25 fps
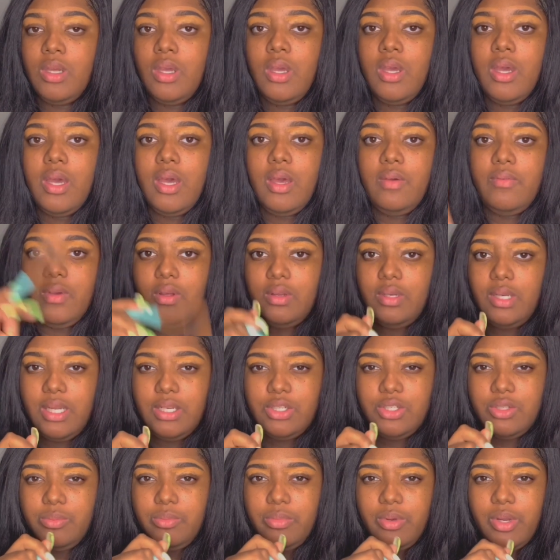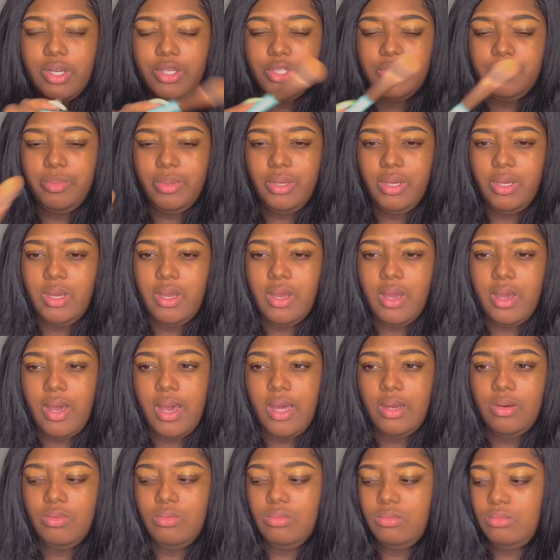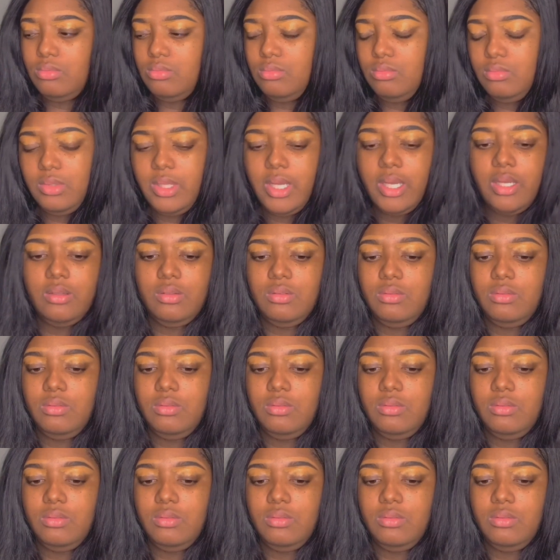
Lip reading: a foundation brush, but I don't like